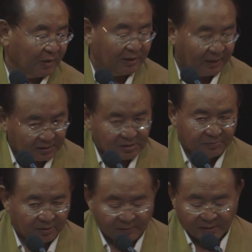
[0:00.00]
I like this
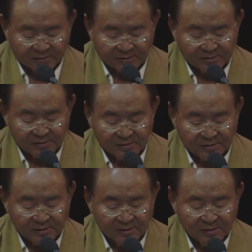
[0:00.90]
very much,
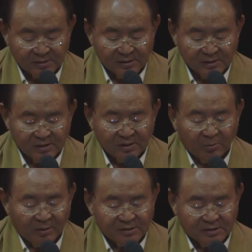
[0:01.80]
he
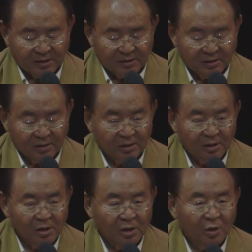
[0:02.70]
once said,
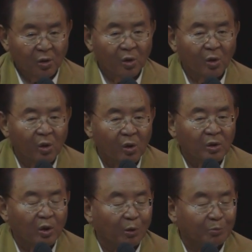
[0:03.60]

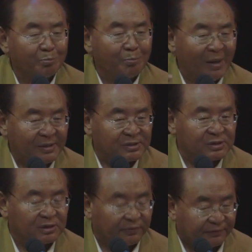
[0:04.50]
all of men's
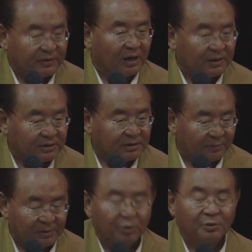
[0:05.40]
difficulties, I
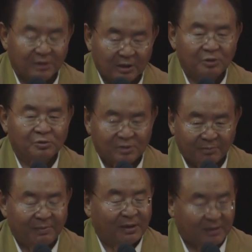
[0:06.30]
mean, those days just
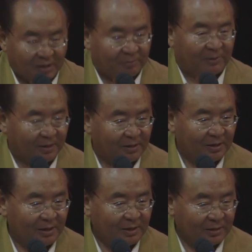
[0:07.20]
men anyway,
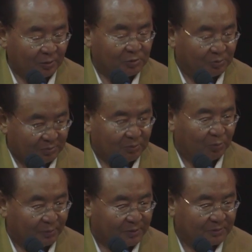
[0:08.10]
they also mean
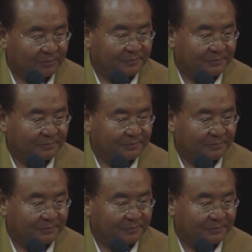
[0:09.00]
women.